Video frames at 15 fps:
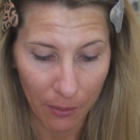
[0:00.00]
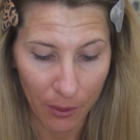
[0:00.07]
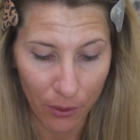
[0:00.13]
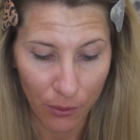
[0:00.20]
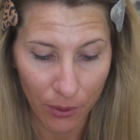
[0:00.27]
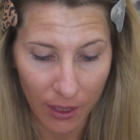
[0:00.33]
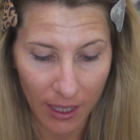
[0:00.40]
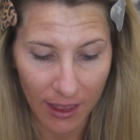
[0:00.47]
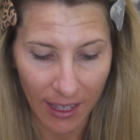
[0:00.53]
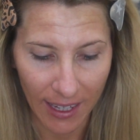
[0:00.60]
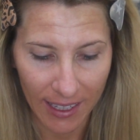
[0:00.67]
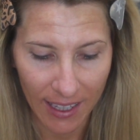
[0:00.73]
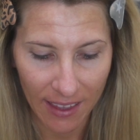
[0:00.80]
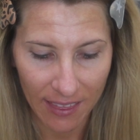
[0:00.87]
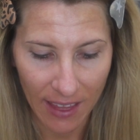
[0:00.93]
I've been really
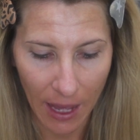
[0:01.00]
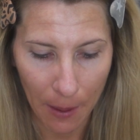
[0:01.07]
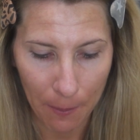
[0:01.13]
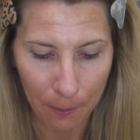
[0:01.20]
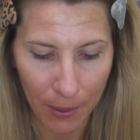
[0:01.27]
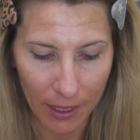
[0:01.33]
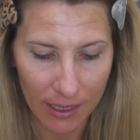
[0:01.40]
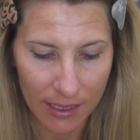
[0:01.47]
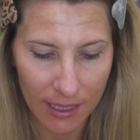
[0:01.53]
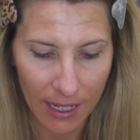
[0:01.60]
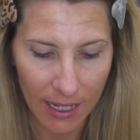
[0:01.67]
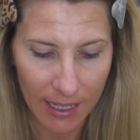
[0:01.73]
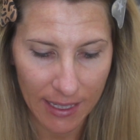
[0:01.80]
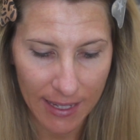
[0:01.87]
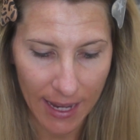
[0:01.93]
liking that, but
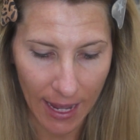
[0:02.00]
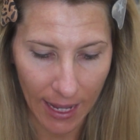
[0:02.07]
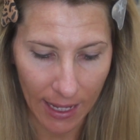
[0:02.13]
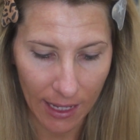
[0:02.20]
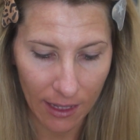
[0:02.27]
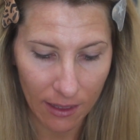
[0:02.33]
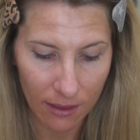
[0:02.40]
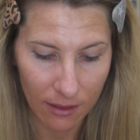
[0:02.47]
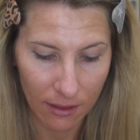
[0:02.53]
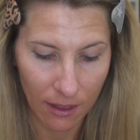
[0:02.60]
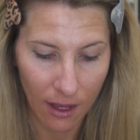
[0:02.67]
today